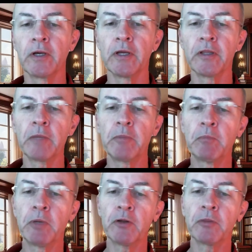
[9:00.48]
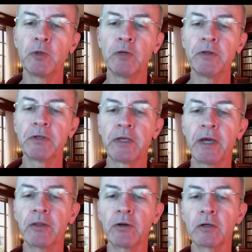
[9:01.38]
and they'd be both moving
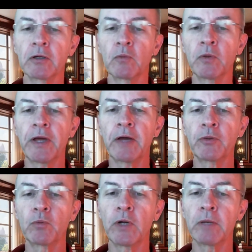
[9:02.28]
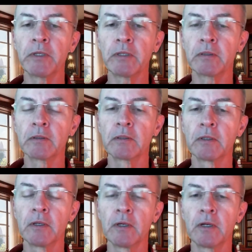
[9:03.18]
together without the rubbing
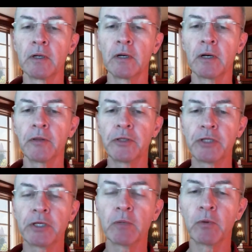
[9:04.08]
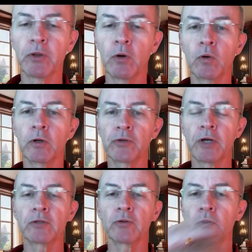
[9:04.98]
that you get with the
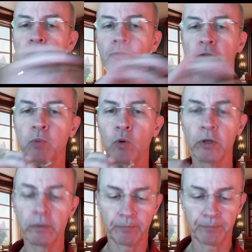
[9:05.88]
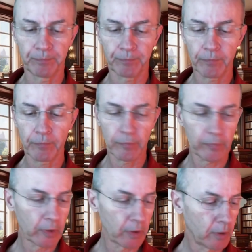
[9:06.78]
horizontal support.
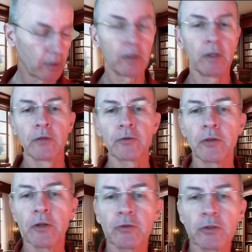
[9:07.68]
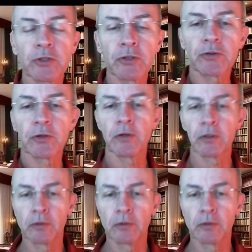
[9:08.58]
So those are just a